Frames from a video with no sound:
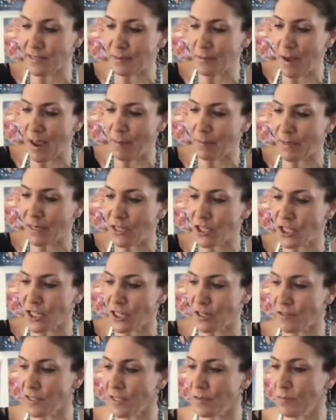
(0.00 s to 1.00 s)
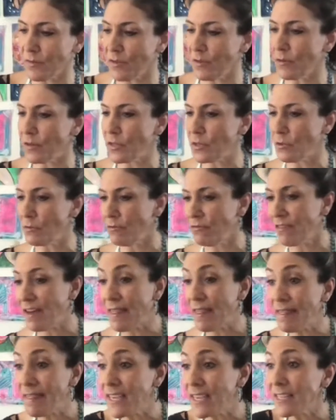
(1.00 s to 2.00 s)
I'm happy to share some of the new
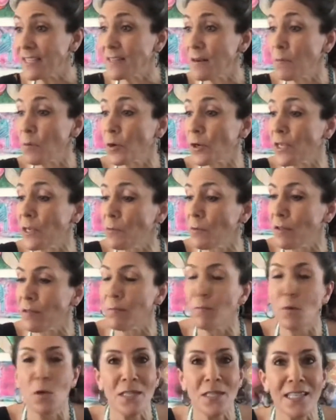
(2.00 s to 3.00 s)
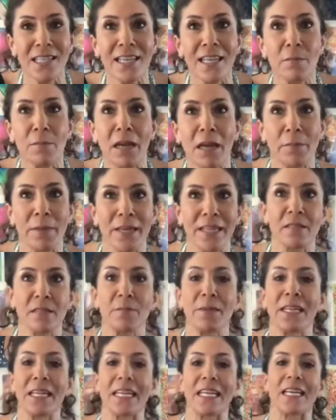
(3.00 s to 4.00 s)
fun things I'm working with, mostly in my mixed
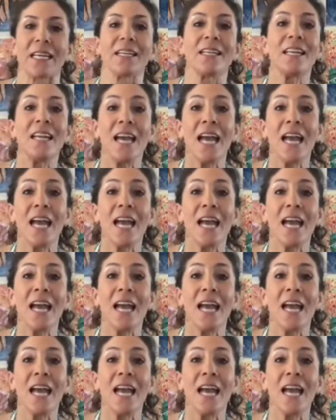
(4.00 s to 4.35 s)
media